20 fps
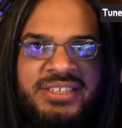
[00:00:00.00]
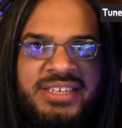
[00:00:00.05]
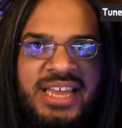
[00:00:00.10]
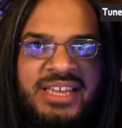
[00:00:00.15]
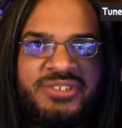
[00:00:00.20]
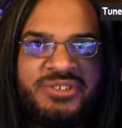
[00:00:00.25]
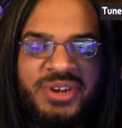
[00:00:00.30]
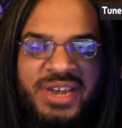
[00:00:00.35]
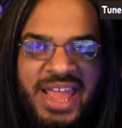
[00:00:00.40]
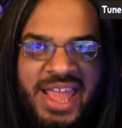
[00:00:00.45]

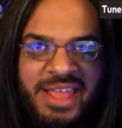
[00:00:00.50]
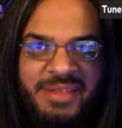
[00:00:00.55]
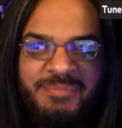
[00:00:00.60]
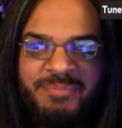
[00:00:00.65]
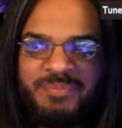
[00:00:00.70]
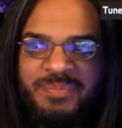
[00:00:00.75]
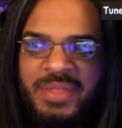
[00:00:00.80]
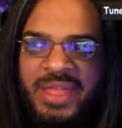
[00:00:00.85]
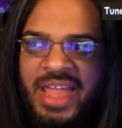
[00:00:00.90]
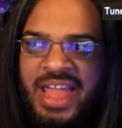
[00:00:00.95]
yesterday,
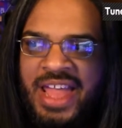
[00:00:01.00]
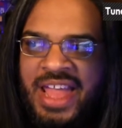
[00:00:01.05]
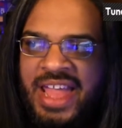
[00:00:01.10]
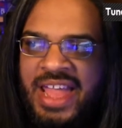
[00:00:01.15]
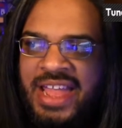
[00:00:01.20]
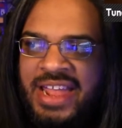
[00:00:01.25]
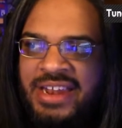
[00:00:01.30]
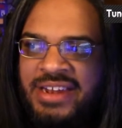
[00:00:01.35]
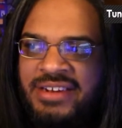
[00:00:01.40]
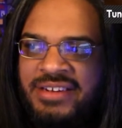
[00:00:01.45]

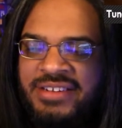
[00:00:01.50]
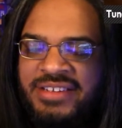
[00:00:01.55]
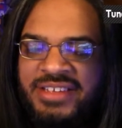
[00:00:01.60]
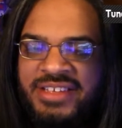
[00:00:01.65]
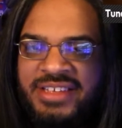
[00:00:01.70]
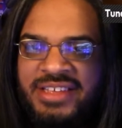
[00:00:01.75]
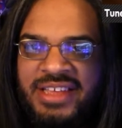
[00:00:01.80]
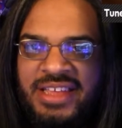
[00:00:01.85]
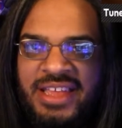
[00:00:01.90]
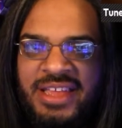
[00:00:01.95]
and
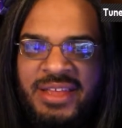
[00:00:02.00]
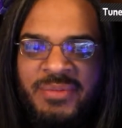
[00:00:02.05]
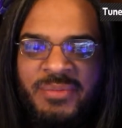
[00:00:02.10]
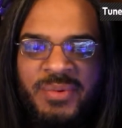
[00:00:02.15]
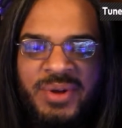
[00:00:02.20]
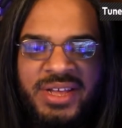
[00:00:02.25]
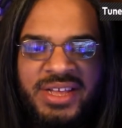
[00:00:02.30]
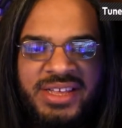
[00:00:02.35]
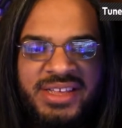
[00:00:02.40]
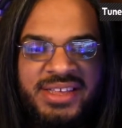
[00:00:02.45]
it
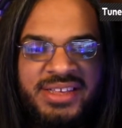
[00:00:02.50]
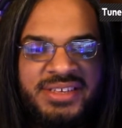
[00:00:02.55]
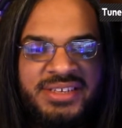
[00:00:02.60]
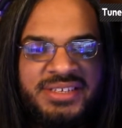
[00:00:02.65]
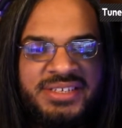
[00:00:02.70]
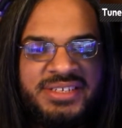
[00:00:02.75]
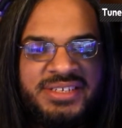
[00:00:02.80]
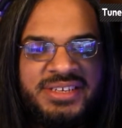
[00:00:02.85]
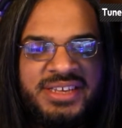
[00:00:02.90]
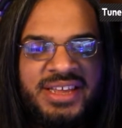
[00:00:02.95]

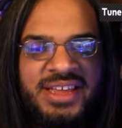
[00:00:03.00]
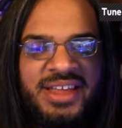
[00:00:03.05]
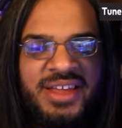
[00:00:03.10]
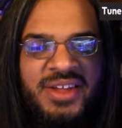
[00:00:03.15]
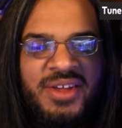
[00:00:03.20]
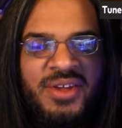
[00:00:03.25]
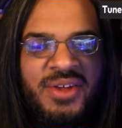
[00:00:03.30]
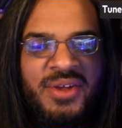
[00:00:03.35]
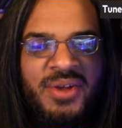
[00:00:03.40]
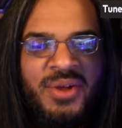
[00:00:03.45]
was
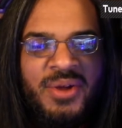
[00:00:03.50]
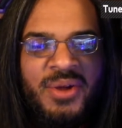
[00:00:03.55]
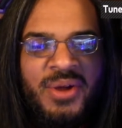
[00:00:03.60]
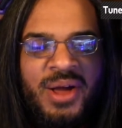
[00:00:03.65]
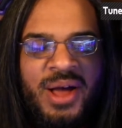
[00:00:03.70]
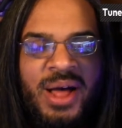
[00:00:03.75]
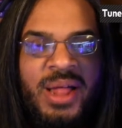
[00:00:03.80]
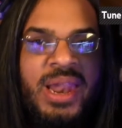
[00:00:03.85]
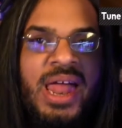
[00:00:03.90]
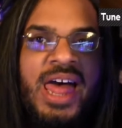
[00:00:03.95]

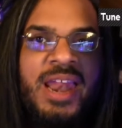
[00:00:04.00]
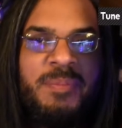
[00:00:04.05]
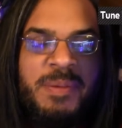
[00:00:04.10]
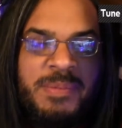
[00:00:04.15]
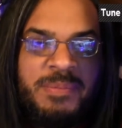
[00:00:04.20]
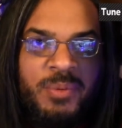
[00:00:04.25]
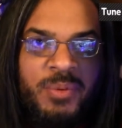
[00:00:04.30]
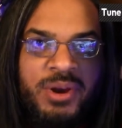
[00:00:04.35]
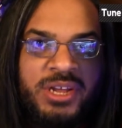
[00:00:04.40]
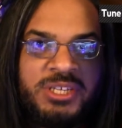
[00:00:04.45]
a lot of
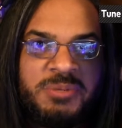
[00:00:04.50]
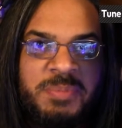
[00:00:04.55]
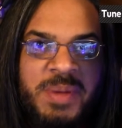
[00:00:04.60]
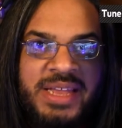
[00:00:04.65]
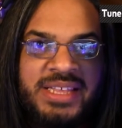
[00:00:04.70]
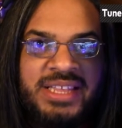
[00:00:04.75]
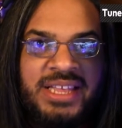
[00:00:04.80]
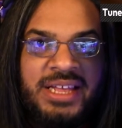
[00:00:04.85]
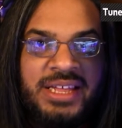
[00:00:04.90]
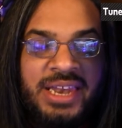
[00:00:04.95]
people were
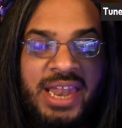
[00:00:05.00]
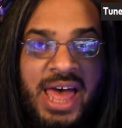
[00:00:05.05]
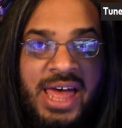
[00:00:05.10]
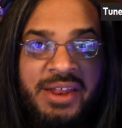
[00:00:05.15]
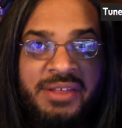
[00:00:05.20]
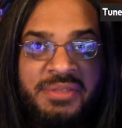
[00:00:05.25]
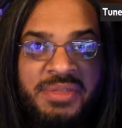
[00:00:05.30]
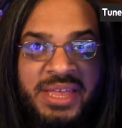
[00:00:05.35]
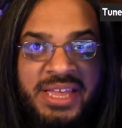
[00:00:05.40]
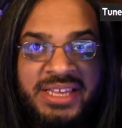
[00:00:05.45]
expecting a lot
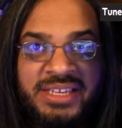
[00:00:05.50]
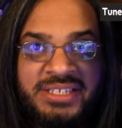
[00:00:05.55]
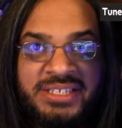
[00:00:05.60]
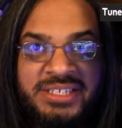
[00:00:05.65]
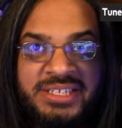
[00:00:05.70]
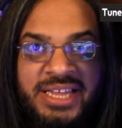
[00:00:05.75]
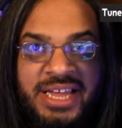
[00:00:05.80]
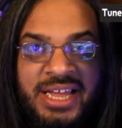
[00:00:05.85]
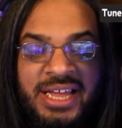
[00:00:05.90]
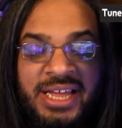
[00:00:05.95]
of things.